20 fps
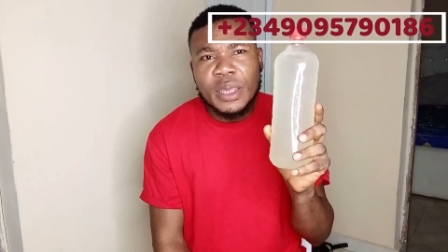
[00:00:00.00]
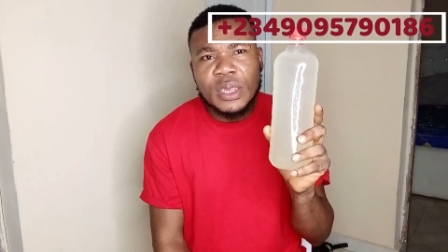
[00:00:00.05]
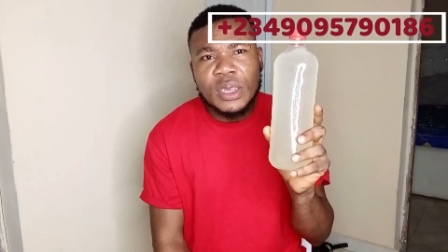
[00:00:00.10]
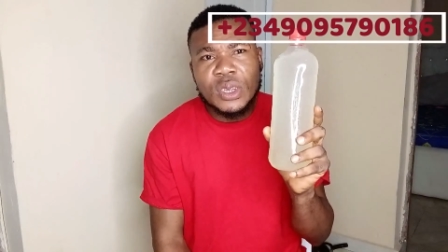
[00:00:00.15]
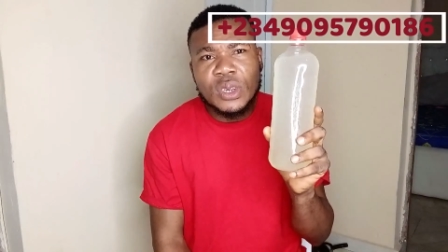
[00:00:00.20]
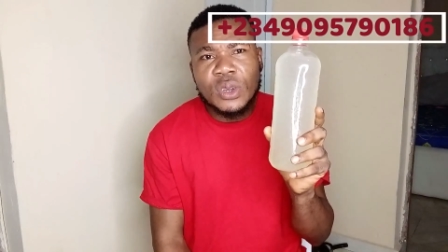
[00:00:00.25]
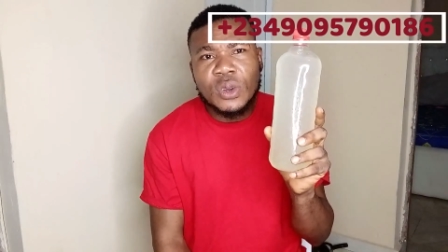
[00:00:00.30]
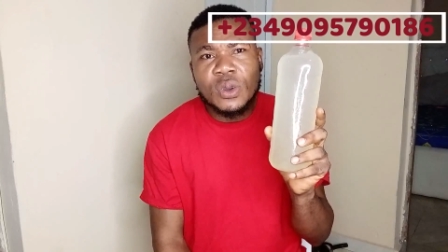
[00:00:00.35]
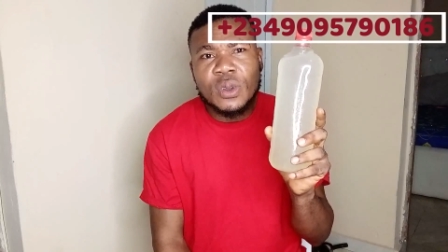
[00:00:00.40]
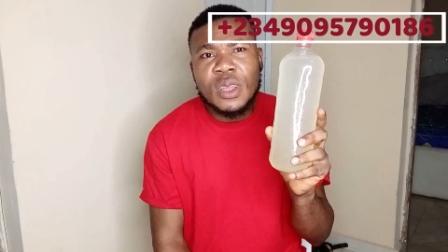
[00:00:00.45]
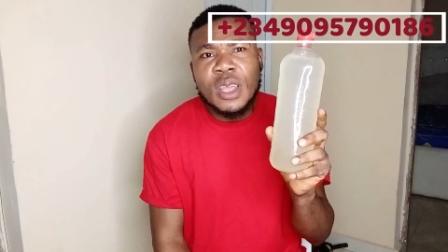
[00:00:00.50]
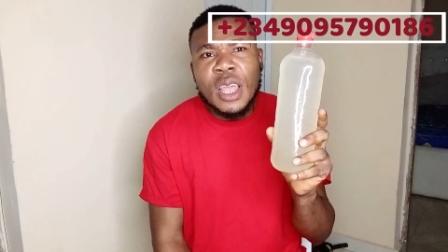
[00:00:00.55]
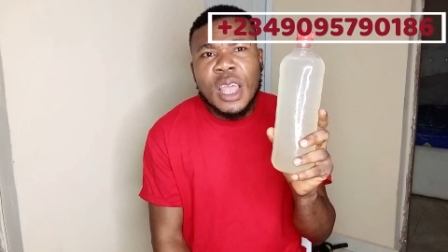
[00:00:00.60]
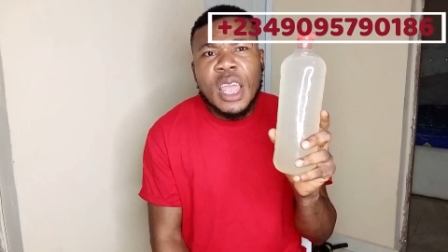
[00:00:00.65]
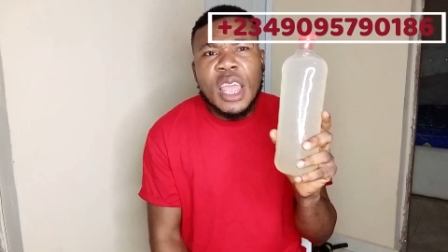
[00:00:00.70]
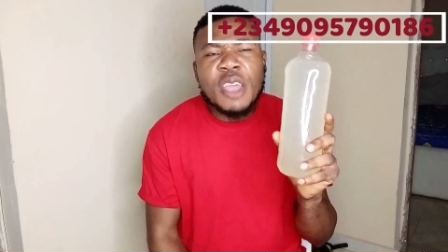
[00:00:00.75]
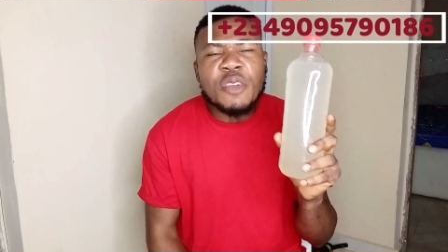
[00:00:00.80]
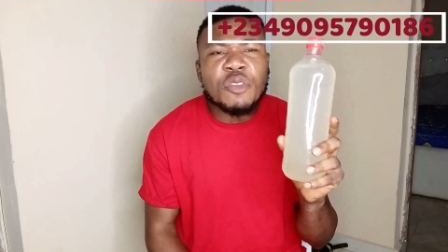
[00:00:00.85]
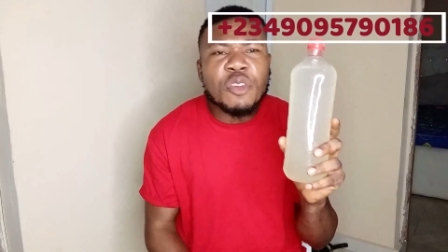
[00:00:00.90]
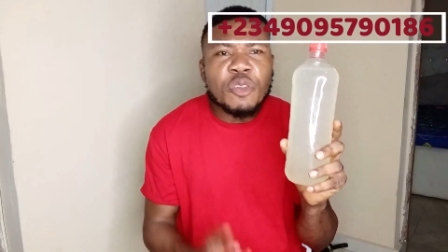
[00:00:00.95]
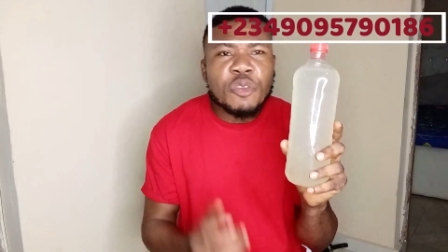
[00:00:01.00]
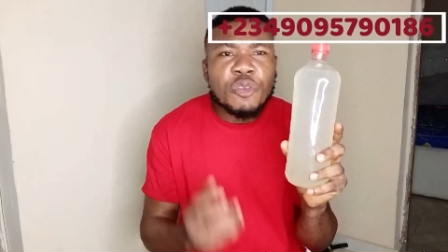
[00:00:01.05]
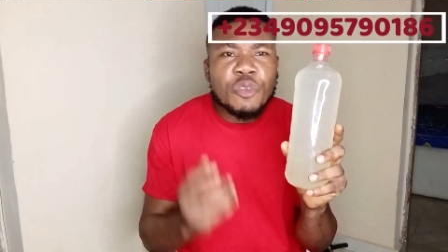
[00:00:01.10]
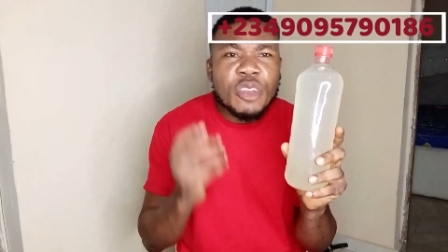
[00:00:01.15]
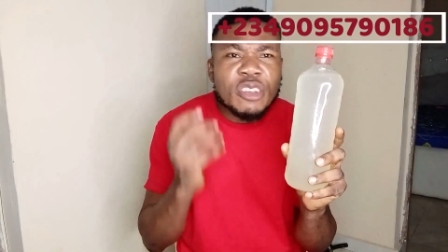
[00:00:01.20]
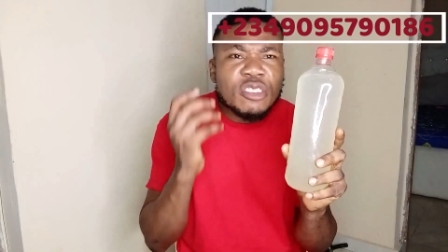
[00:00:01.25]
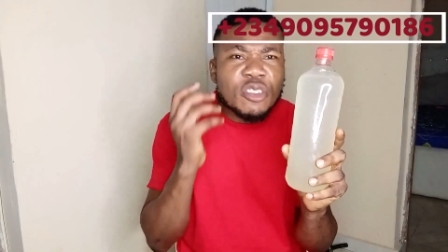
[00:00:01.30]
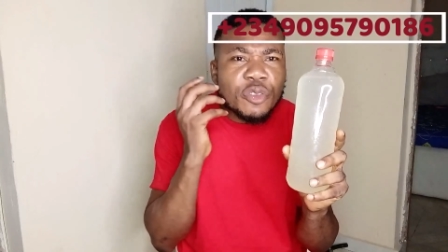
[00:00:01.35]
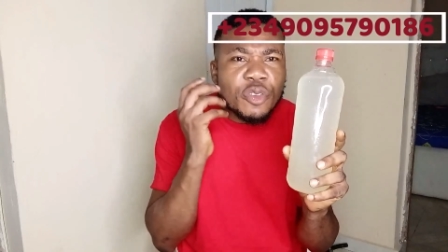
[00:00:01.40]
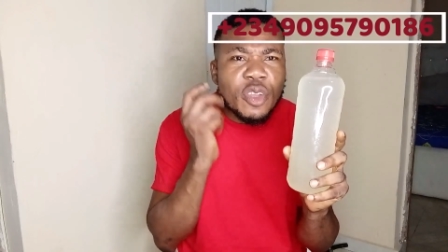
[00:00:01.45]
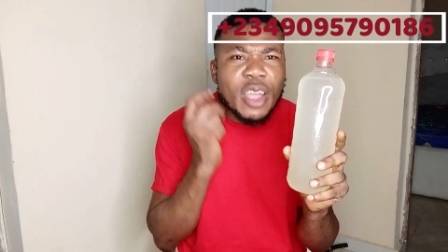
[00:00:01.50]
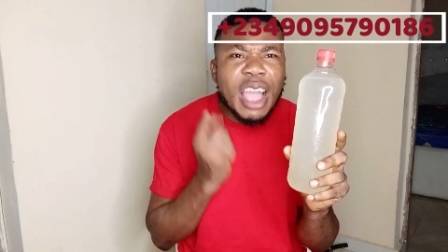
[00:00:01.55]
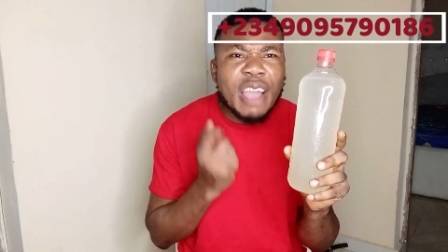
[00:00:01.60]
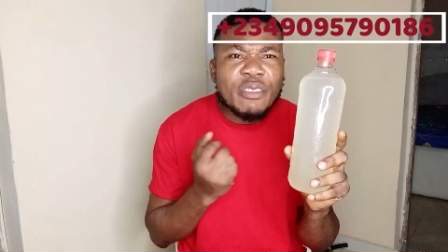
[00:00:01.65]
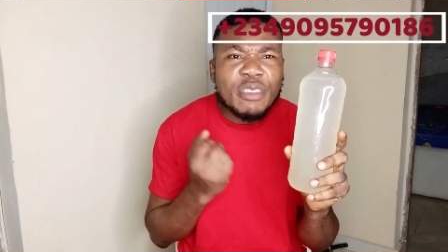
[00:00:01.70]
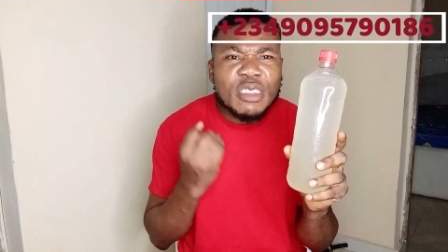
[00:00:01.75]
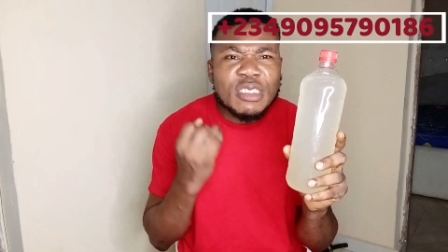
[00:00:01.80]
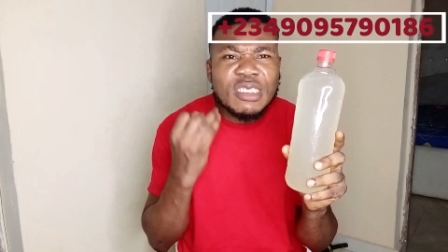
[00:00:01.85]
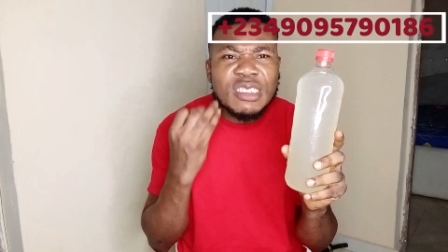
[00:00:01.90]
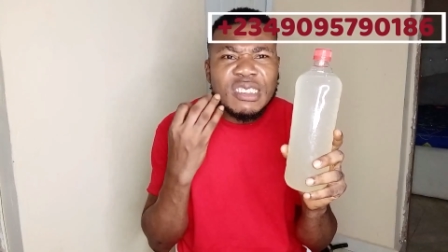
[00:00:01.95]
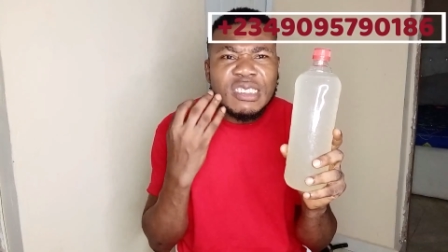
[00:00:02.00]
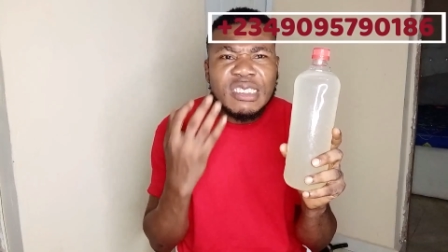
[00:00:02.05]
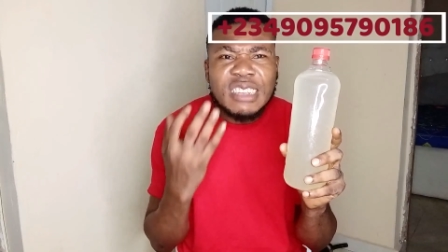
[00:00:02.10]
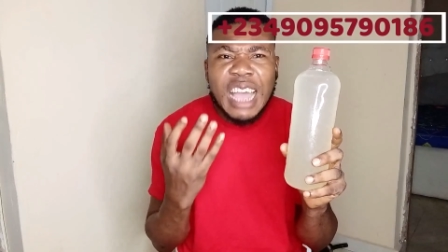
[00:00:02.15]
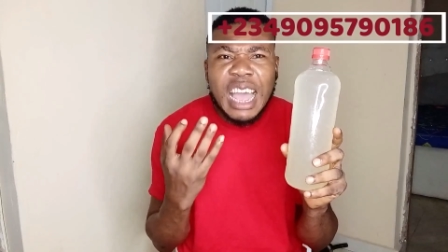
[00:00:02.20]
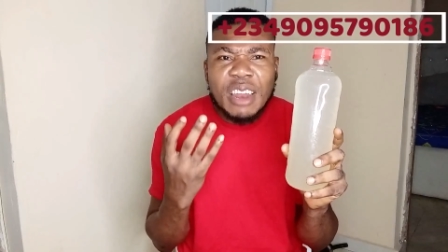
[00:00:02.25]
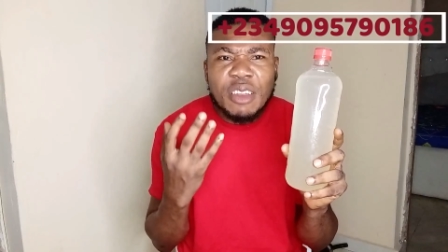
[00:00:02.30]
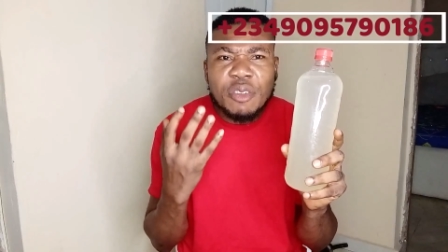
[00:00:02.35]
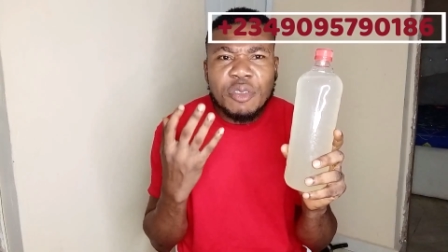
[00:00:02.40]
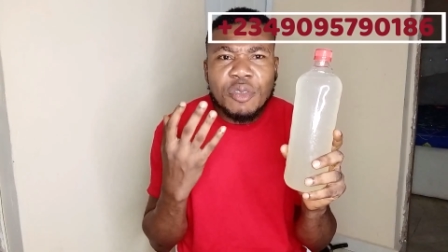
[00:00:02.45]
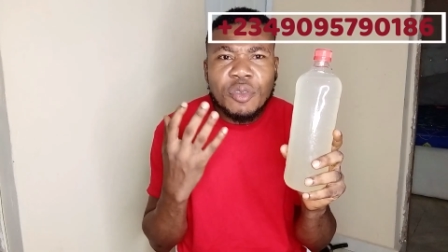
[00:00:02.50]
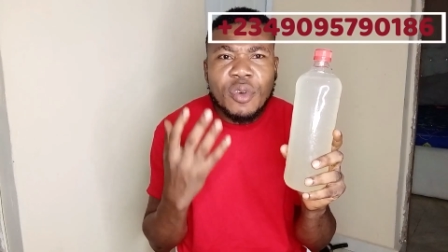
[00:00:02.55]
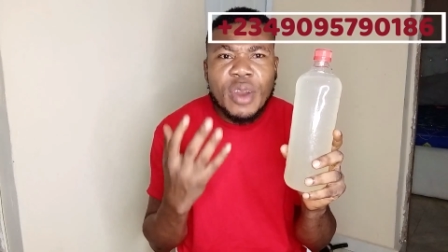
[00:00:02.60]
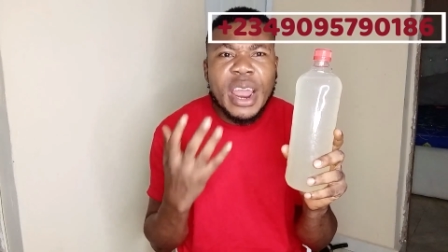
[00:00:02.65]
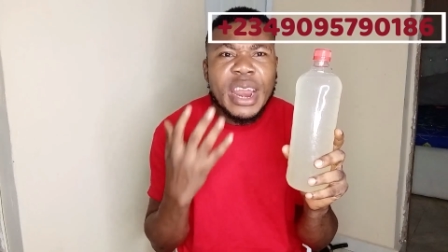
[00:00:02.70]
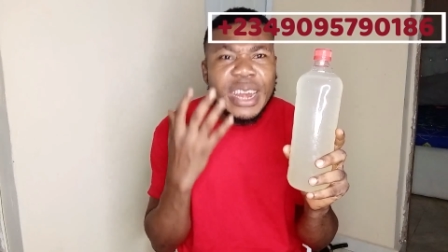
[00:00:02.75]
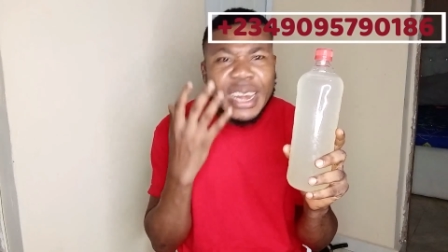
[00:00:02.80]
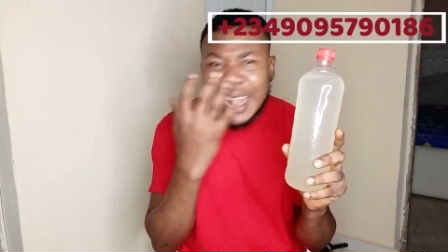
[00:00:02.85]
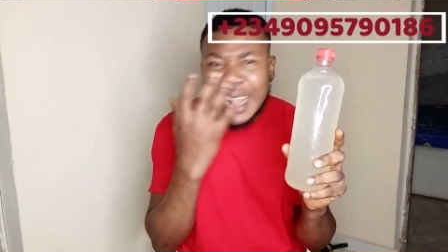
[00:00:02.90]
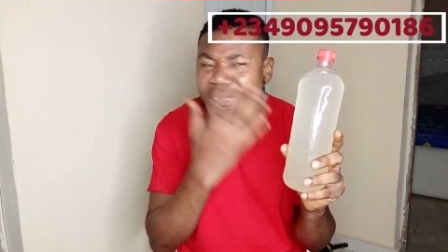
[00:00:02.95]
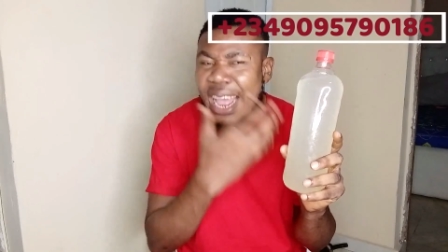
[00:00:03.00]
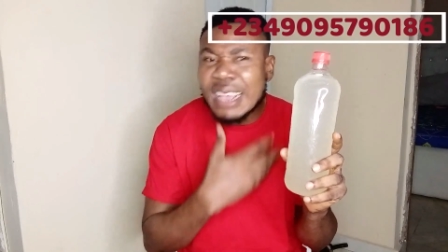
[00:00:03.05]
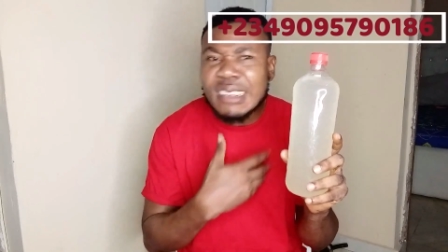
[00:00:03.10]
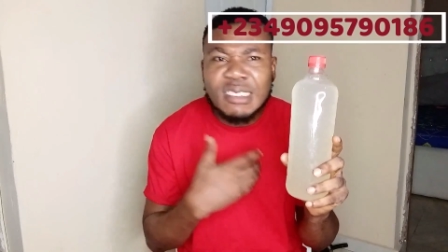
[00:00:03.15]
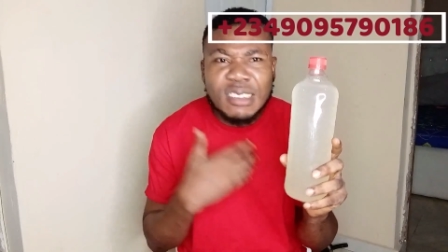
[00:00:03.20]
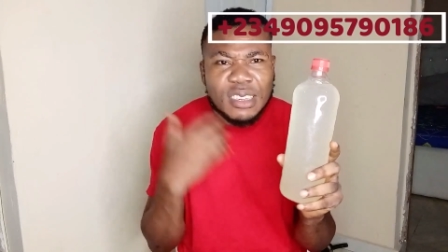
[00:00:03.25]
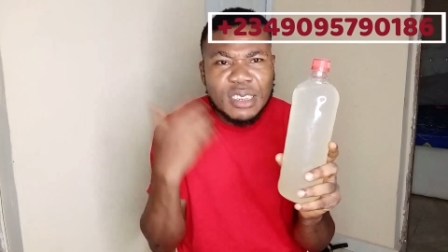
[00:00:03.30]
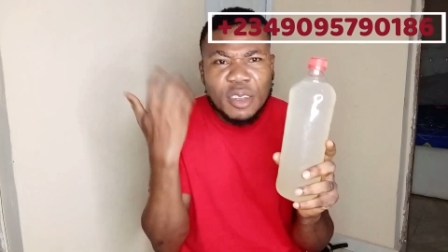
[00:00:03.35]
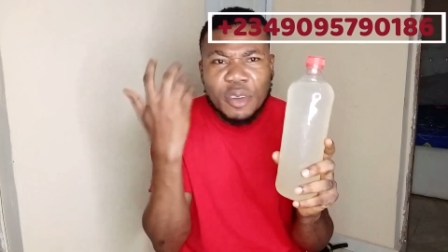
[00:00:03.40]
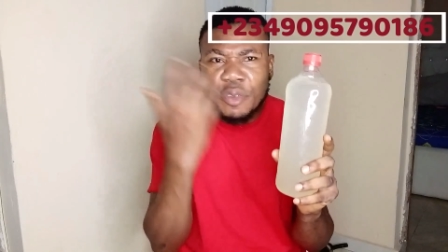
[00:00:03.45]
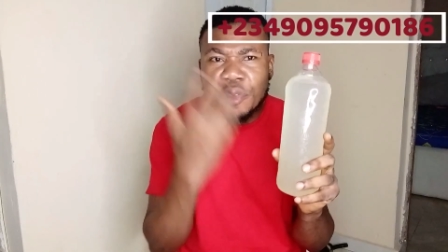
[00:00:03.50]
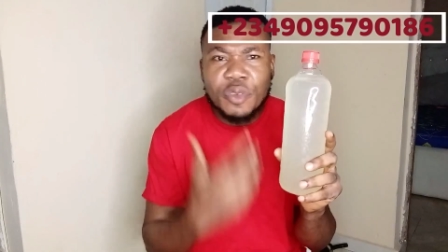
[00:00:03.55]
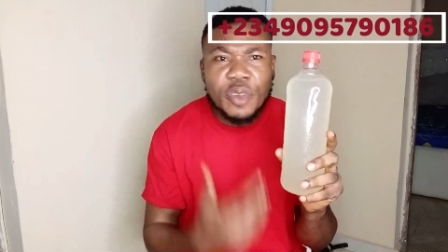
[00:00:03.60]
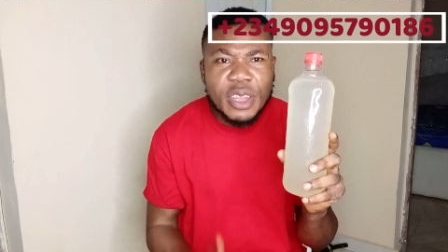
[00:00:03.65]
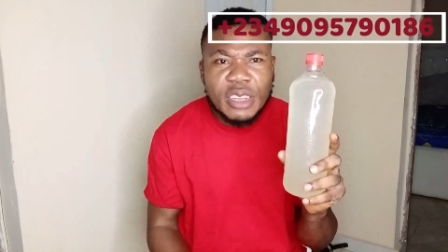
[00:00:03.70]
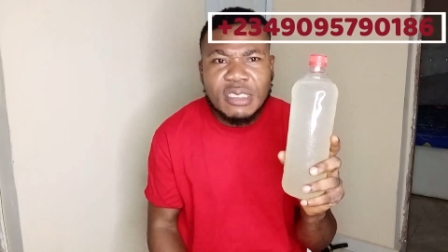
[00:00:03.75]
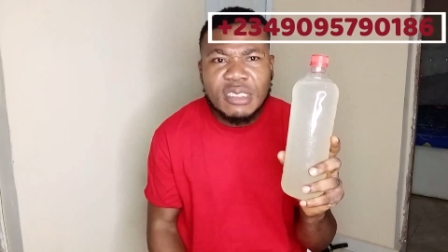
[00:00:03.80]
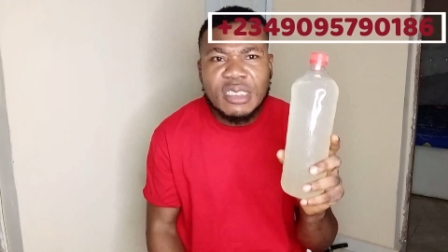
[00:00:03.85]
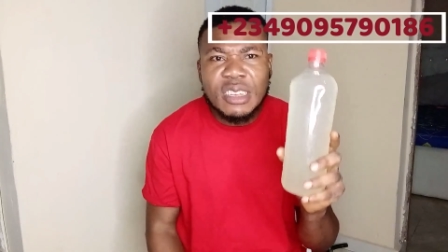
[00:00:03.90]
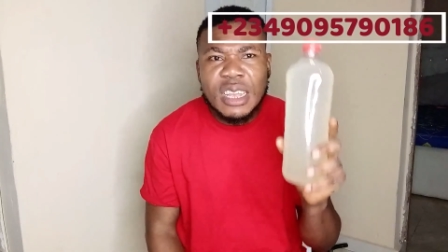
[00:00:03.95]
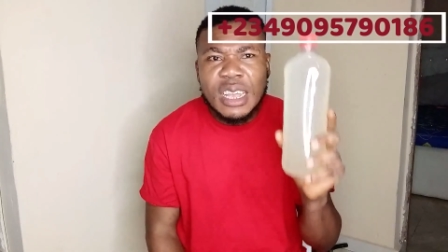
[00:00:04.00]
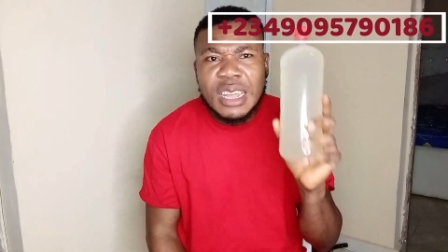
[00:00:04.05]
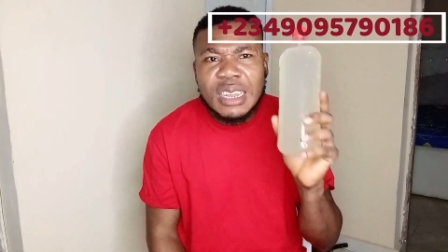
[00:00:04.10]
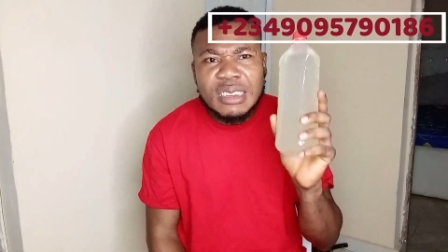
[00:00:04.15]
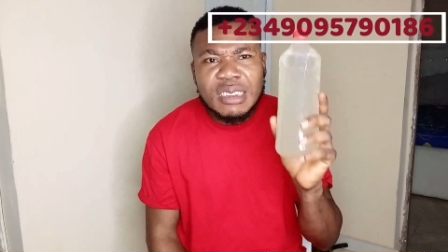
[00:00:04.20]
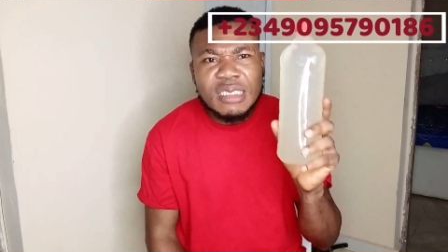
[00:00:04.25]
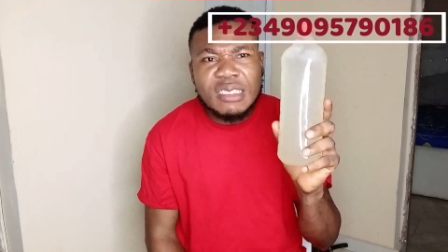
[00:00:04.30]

You know, if your face, if you have this kind of redness on your face,